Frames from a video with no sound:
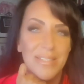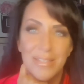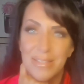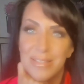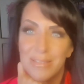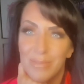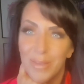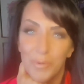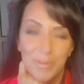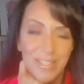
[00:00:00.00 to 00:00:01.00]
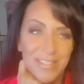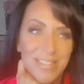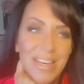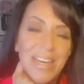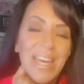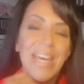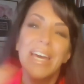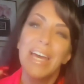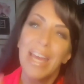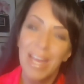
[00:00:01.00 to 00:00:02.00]
just the wind.
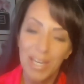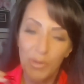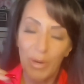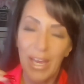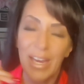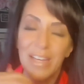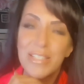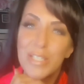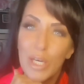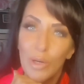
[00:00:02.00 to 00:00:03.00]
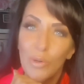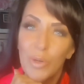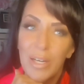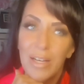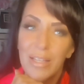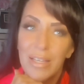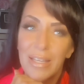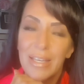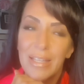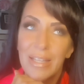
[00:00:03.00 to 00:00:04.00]
Anyway, so
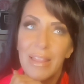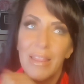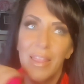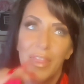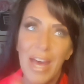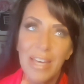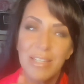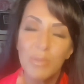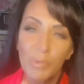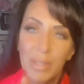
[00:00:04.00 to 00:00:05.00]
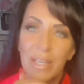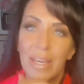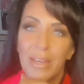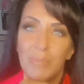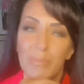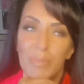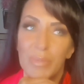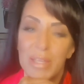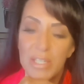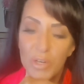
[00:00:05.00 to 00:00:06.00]
that is really,
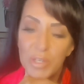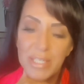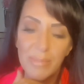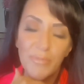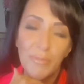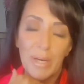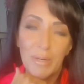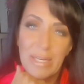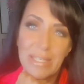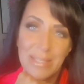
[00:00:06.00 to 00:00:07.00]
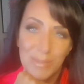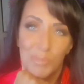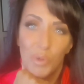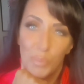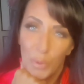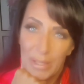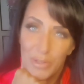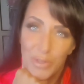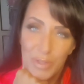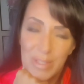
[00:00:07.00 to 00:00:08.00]
these are some very simple
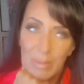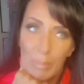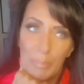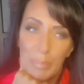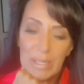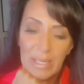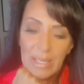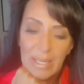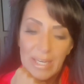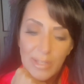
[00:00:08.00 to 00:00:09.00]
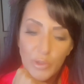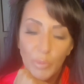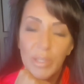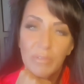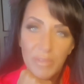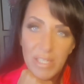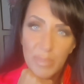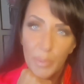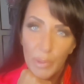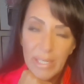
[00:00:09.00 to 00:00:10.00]
pointers, but each one of
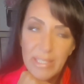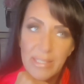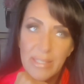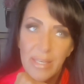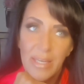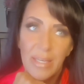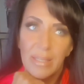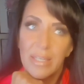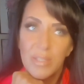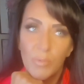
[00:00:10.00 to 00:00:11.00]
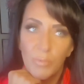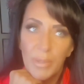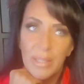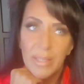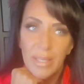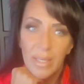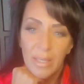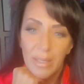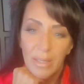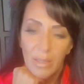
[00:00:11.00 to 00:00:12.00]
these points is
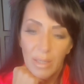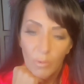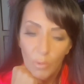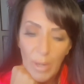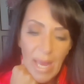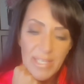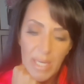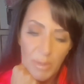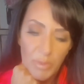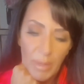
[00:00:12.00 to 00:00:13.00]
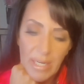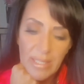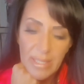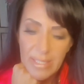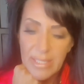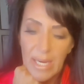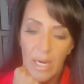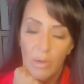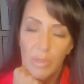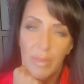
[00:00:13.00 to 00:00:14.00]
really, as I was writing these
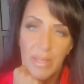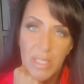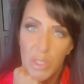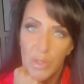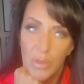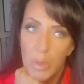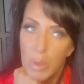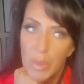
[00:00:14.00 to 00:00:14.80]
down, these are